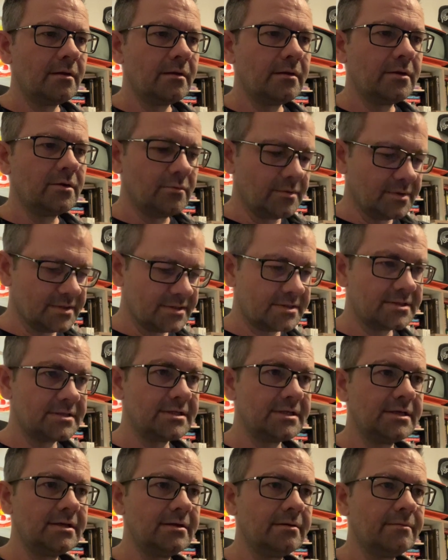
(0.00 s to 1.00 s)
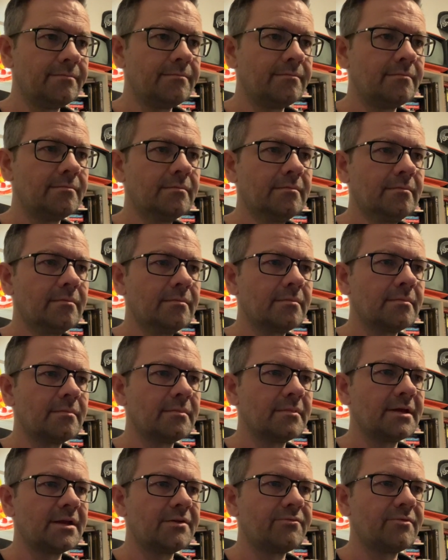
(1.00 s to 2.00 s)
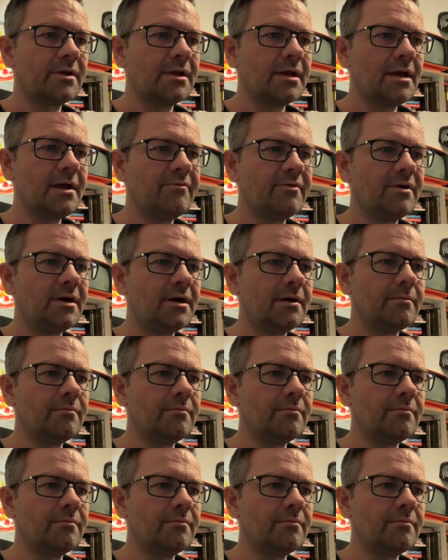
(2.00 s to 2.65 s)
you will see that whenever I